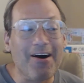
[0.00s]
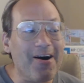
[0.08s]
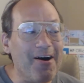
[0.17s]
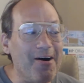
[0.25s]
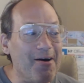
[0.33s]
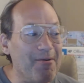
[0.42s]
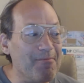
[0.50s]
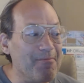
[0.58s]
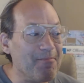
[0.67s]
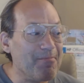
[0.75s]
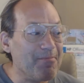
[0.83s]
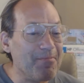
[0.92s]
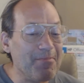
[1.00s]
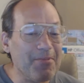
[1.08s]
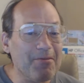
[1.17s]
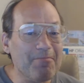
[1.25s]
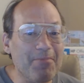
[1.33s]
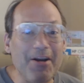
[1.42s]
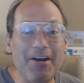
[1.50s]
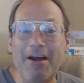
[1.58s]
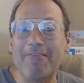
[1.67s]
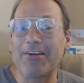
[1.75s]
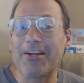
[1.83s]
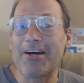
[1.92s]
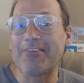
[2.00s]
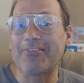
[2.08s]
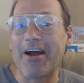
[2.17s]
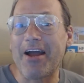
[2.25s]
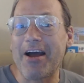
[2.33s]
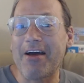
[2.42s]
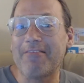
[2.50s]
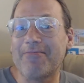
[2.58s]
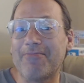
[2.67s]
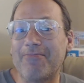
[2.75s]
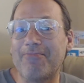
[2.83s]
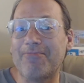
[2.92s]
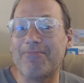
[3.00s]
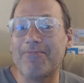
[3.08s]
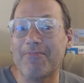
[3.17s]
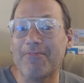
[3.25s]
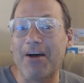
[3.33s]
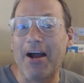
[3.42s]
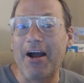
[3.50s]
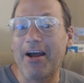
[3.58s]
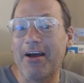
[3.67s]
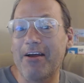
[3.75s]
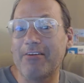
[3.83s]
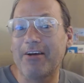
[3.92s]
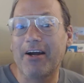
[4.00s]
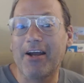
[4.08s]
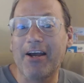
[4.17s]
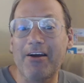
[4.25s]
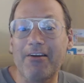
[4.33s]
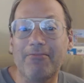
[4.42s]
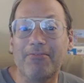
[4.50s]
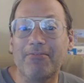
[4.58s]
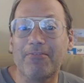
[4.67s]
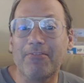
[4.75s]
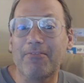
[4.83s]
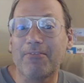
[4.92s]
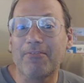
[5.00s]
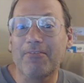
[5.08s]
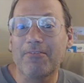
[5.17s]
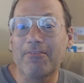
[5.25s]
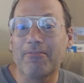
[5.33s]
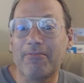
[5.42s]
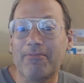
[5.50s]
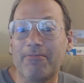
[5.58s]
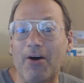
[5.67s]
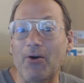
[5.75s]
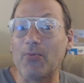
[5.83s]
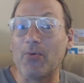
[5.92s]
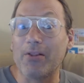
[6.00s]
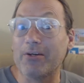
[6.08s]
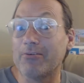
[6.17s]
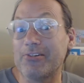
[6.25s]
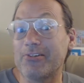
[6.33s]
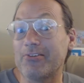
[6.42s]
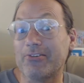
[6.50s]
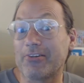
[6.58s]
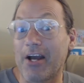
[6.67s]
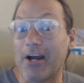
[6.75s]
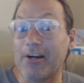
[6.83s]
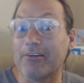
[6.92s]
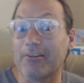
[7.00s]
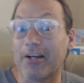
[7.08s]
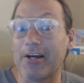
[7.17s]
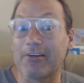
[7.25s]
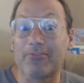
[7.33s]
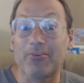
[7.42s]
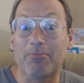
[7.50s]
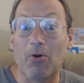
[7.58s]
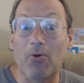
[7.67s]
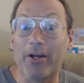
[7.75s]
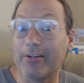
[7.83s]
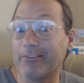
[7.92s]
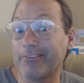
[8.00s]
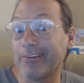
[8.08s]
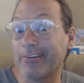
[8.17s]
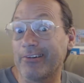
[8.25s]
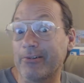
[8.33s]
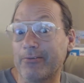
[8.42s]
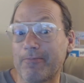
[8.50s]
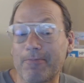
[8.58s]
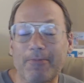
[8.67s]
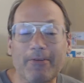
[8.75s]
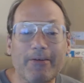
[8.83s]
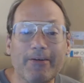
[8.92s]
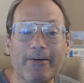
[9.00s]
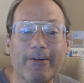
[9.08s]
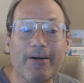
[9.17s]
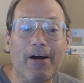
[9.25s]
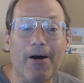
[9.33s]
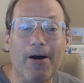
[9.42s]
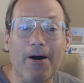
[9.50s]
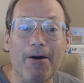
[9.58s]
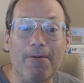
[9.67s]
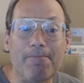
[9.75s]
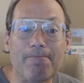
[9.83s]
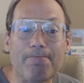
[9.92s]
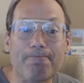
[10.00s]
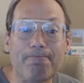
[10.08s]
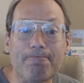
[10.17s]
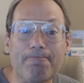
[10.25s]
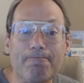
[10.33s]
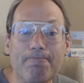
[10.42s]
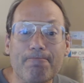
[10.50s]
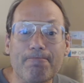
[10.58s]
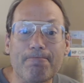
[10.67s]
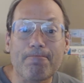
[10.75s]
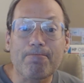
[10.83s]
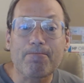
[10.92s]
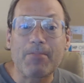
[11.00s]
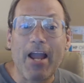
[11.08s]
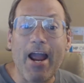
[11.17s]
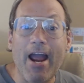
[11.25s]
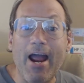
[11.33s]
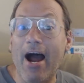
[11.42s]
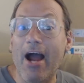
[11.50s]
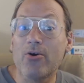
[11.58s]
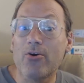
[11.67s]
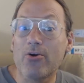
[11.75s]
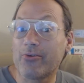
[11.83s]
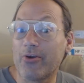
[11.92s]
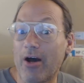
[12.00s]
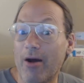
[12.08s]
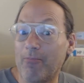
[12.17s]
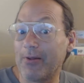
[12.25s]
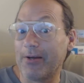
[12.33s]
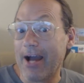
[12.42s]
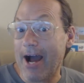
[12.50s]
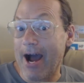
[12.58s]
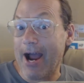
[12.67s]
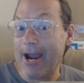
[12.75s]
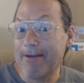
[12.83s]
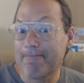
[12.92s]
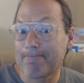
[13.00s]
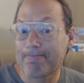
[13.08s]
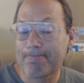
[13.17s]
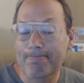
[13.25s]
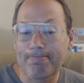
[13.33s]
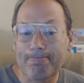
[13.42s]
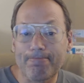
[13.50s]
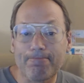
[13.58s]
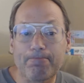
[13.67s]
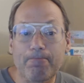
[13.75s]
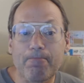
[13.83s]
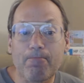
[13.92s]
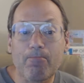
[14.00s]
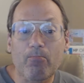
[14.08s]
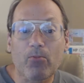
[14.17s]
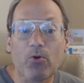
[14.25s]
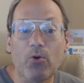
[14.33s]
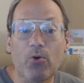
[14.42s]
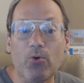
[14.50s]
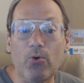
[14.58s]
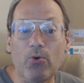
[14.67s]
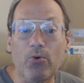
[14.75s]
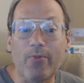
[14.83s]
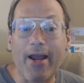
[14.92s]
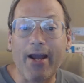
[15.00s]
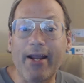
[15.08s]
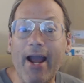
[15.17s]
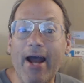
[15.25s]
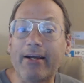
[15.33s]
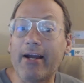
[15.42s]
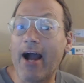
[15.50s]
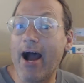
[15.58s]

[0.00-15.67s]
Uh, but nevertheless, I had, I had, I had fun with it, which is kind of like the point, you know. Um, and I hooked up with a guy who they had had a